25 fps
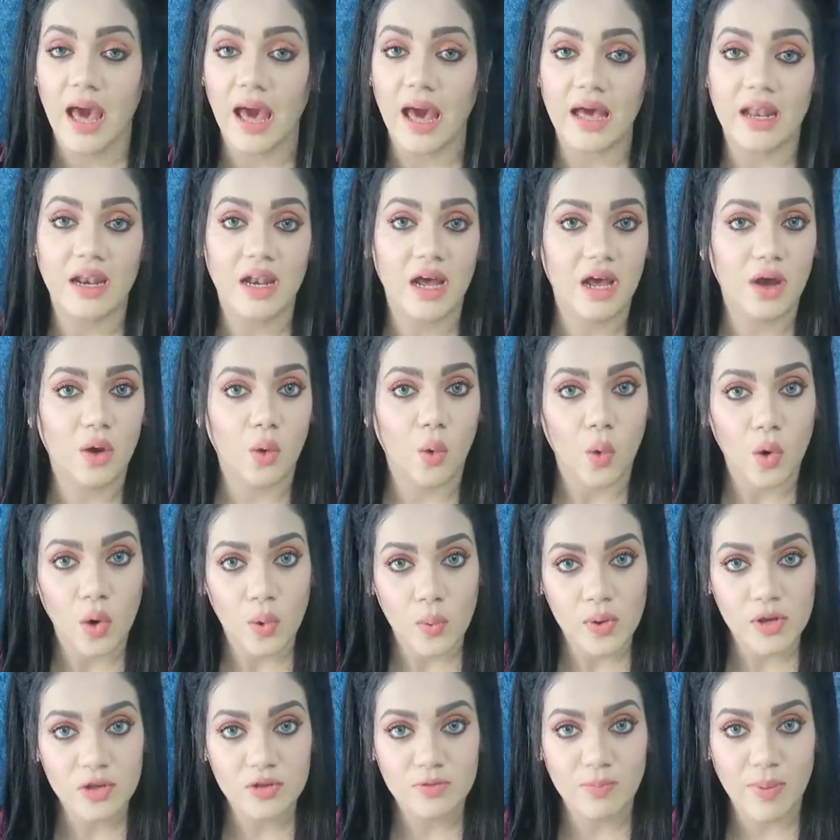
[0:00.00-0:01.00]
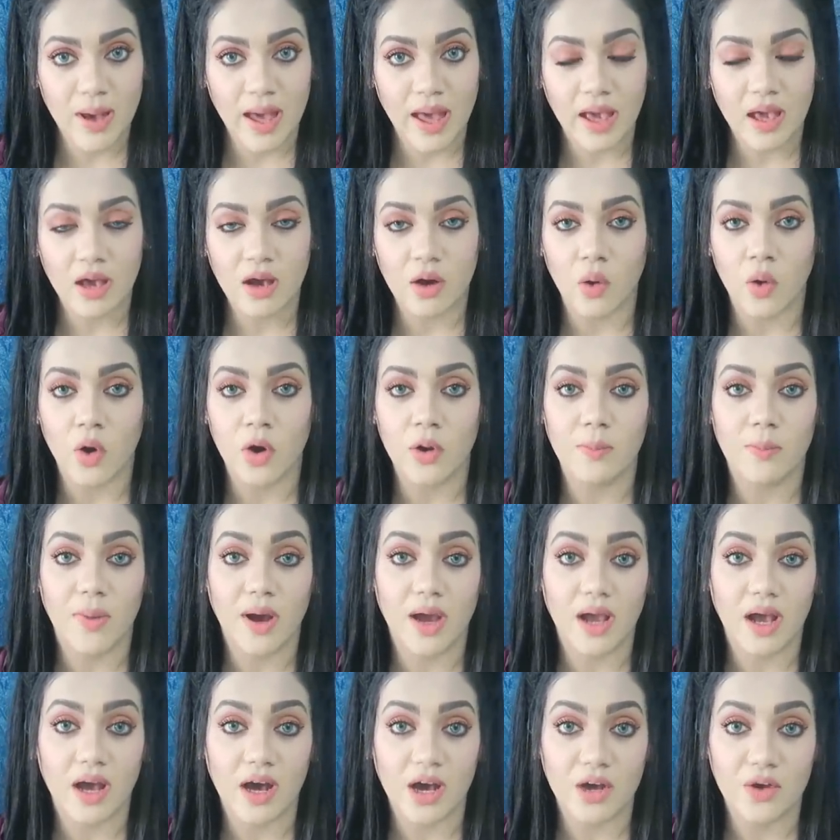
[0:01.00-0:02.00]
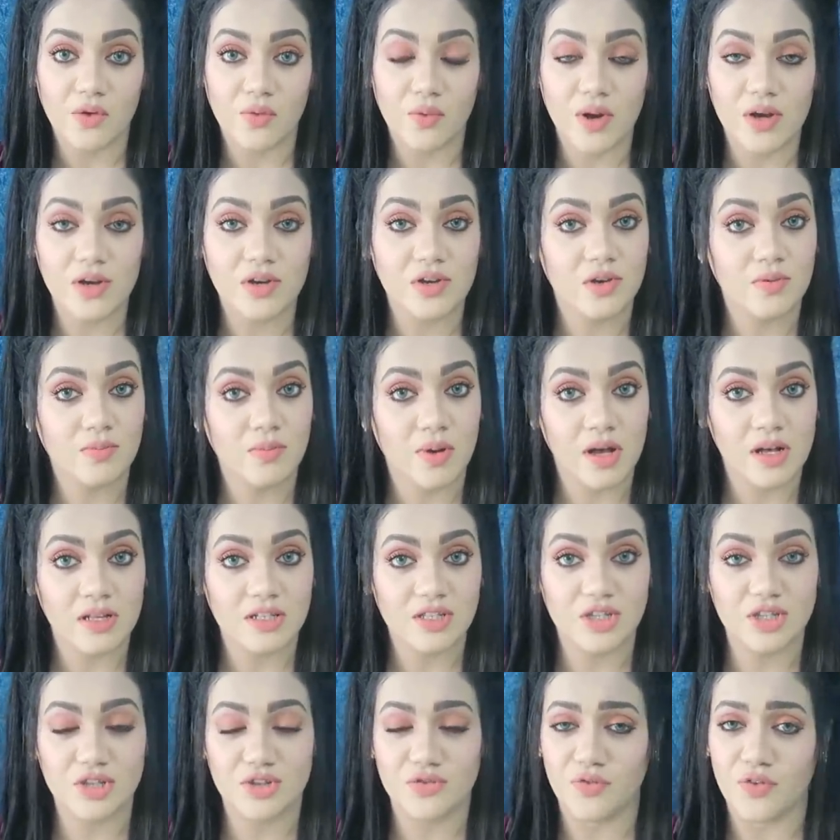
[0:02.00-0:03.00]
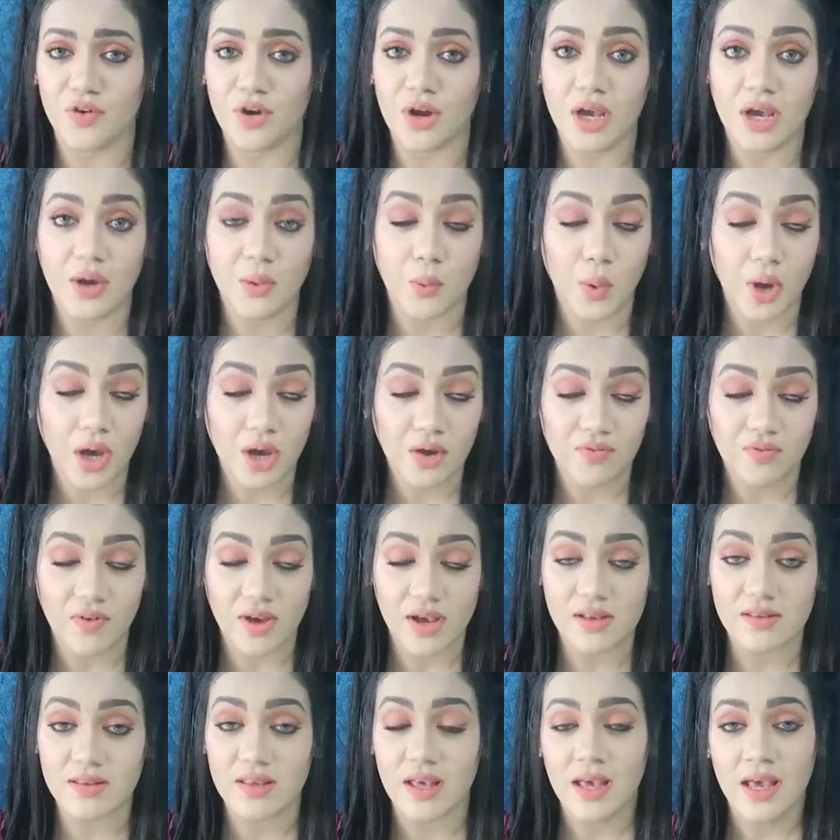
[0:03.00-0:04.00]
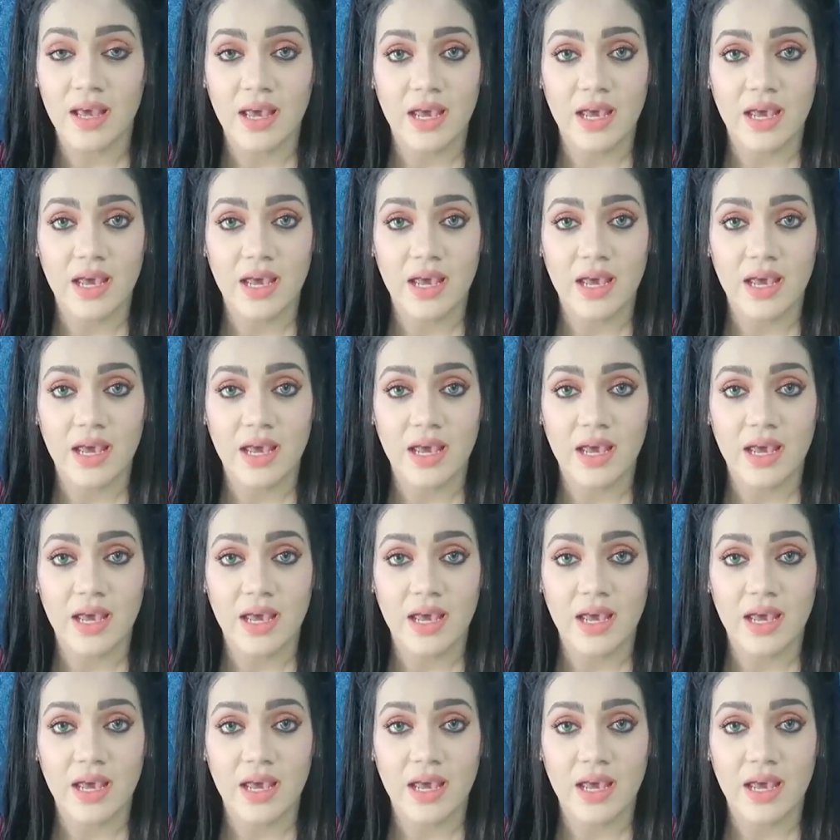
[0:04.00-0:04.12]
And I always bank on my hydration masks for a quick fix.